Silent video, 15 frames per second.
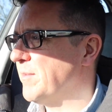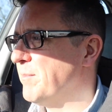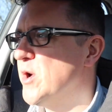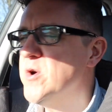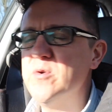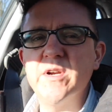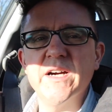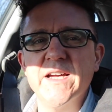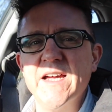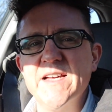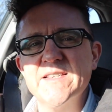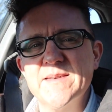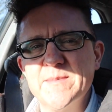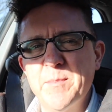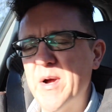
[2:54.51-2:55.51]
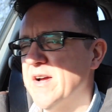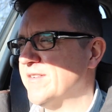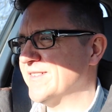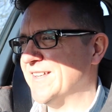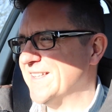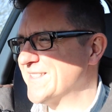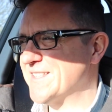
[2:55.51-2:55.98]
moon, I guess, but
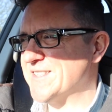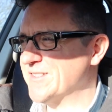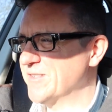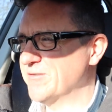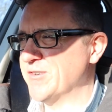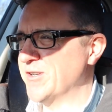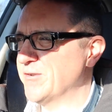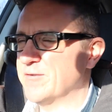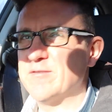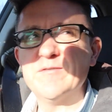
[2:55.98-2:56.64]
it's a sunroof.